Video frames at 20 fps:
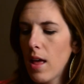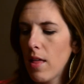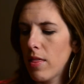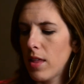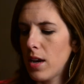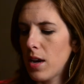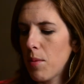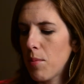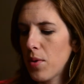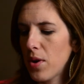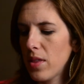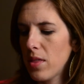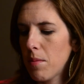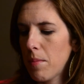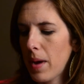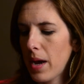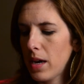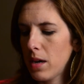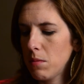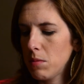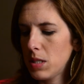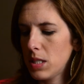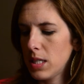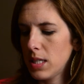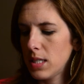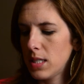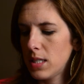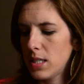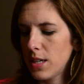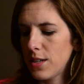The number on the bottom
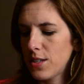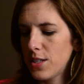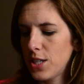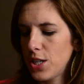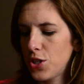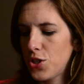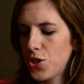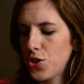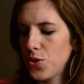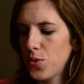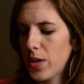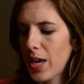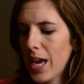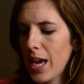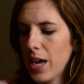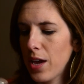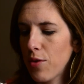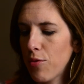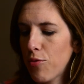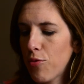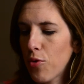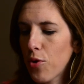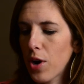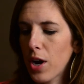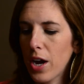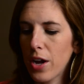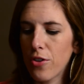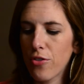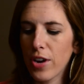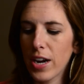says
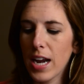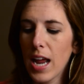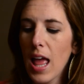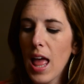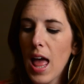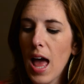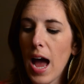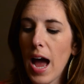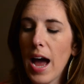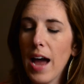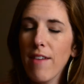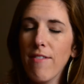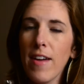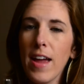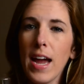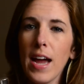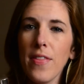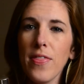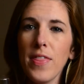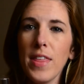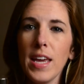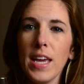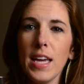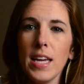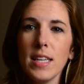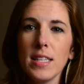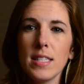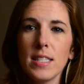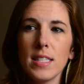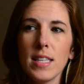62K400. I've had
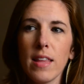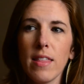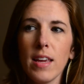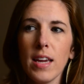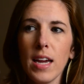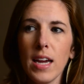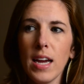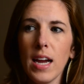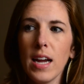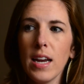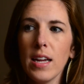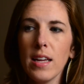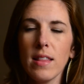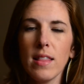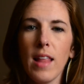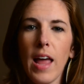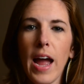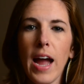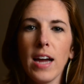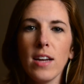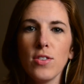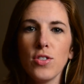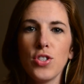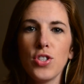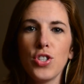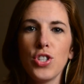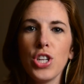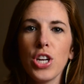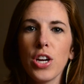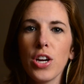this, I think I got it
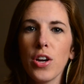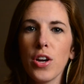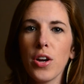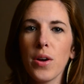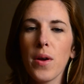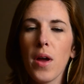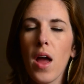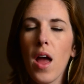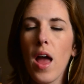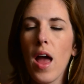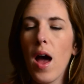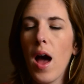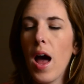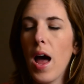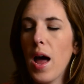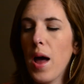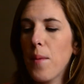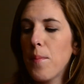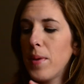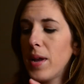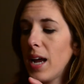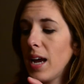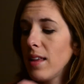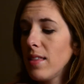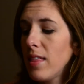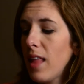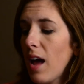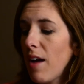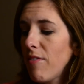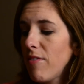last year, but I
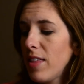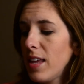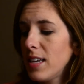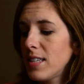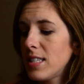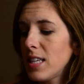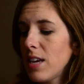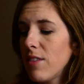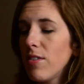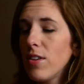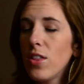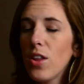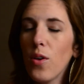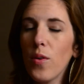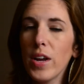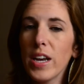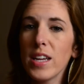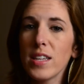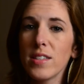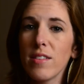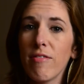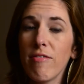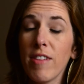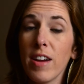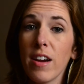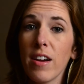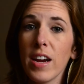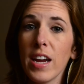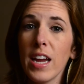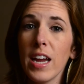love this, even though it is a
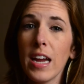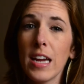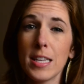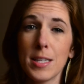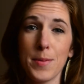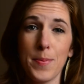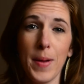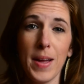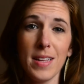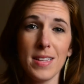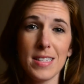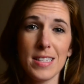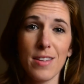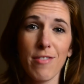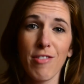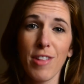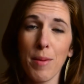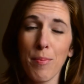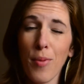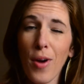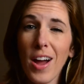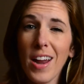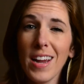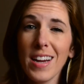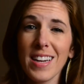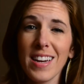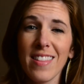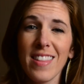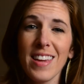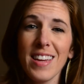very expensive lip
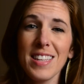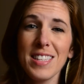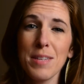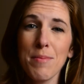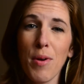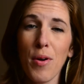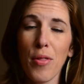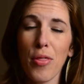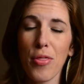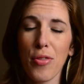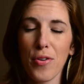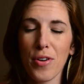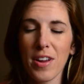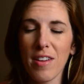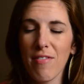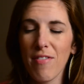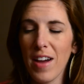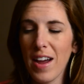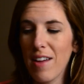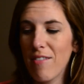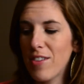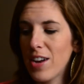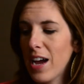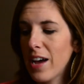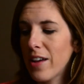product. I think it's about $35.